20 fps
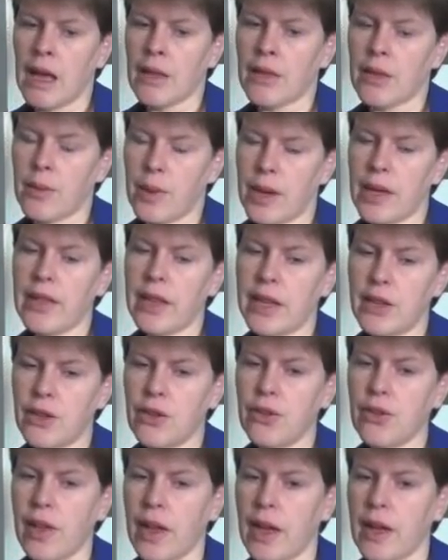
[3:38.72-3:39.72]
The way they
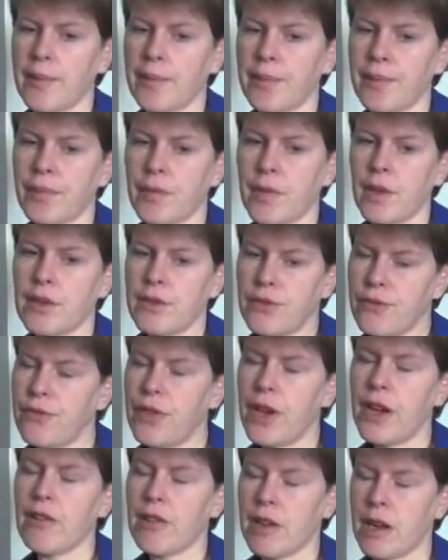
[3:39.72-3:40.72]
do that is
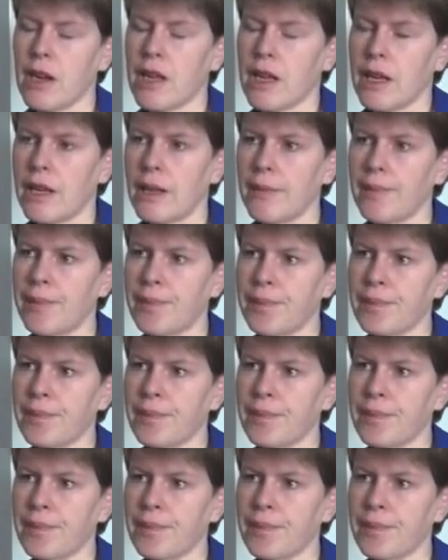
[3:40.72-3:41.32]
very neat.